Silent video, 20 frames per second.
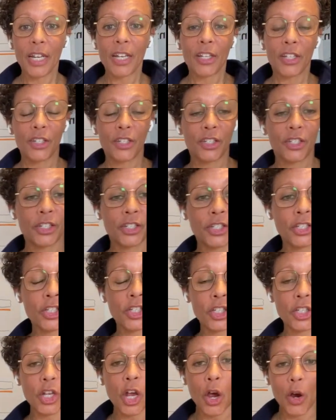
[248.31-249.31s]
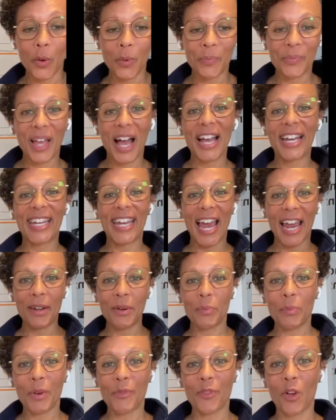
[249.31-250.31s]
So again,
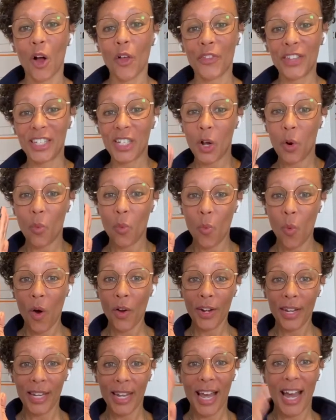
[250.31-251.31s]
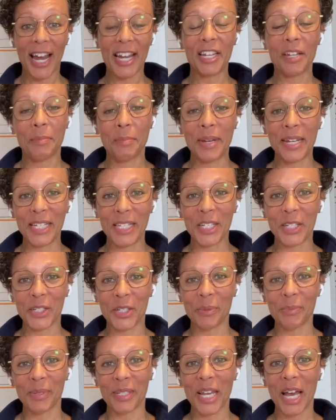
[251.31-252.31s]
we've got this one line means
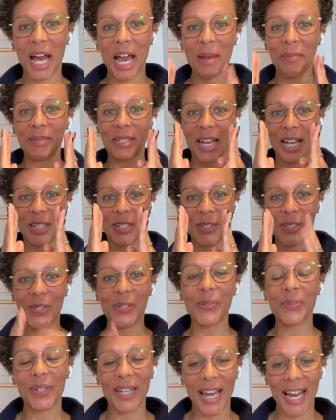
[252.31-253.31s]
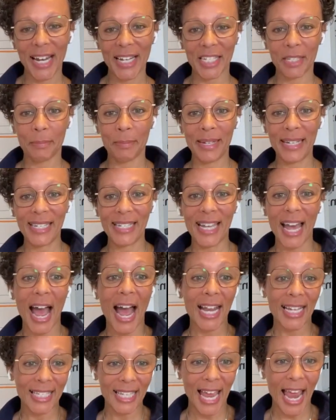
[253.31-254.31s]
sometimes and two lines means
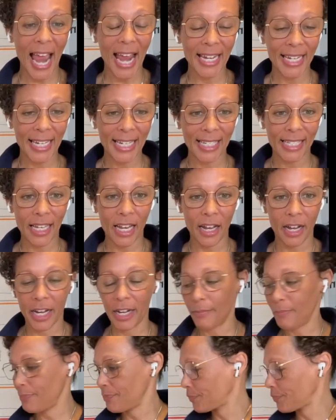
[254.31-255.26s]
at any time.